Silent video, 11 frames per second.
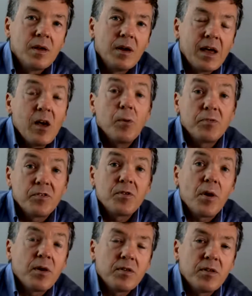helped
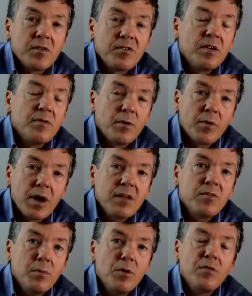start the civil
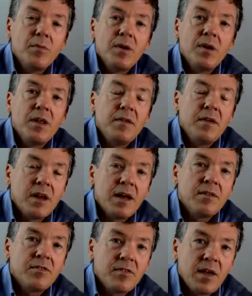rights movement in the
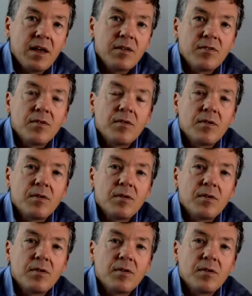United States,